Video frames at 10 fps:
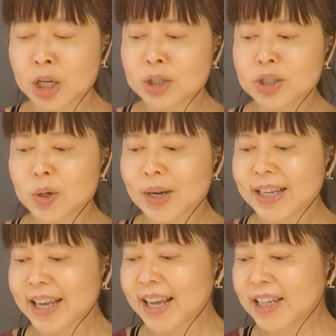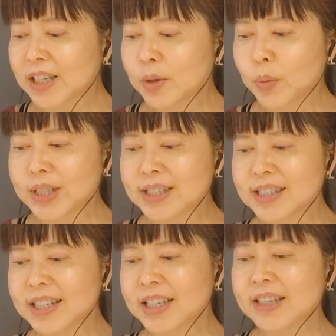So again, we
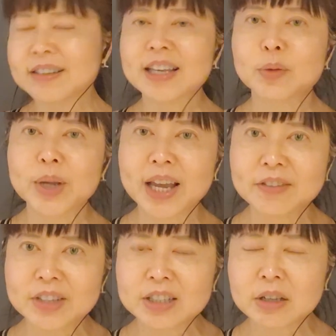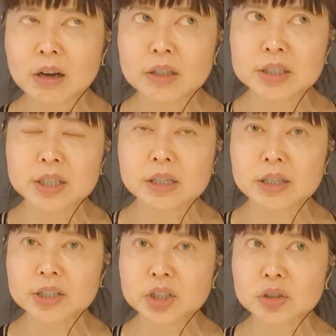see that we have these
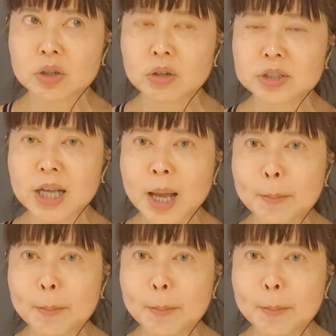oxycholesterols,